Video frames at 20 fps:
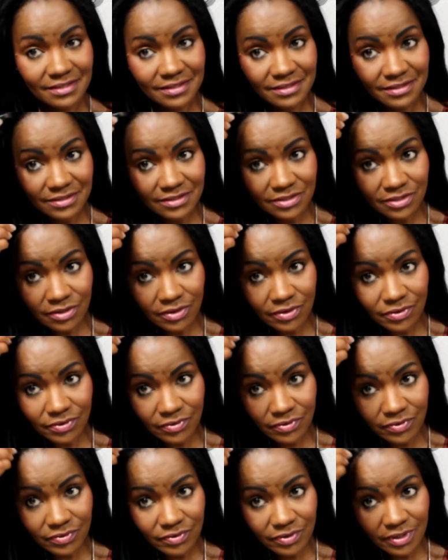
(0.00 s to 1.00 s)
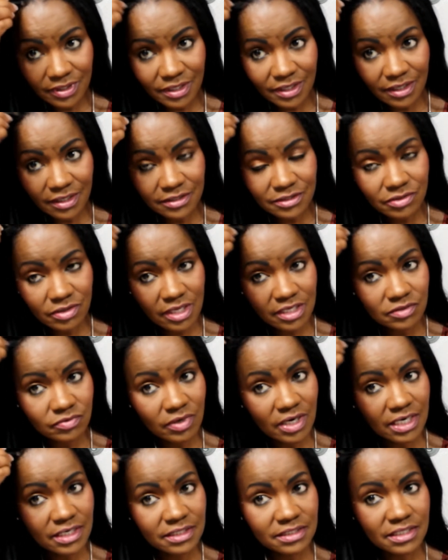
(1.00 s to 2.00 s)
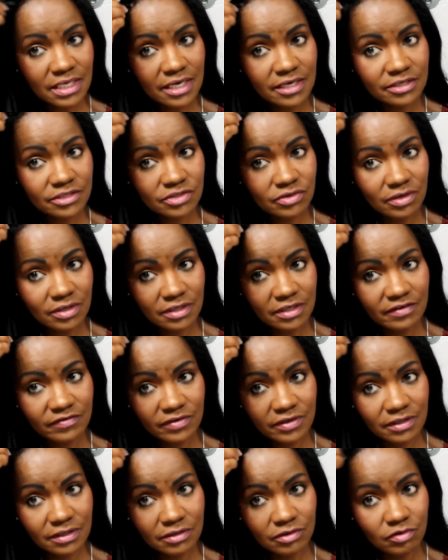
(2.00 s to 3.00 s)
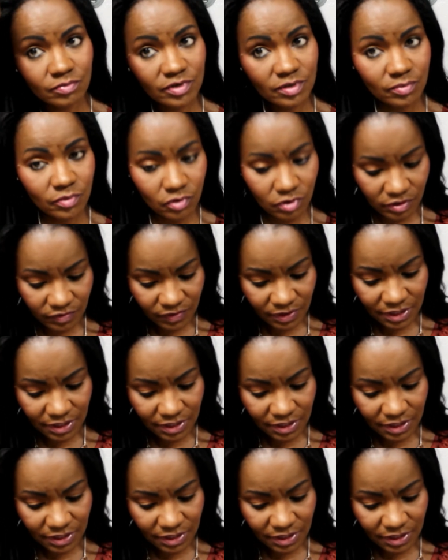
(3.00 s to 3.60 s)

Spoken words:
So yeah, so that's why I decided to start leaving a little bit more of the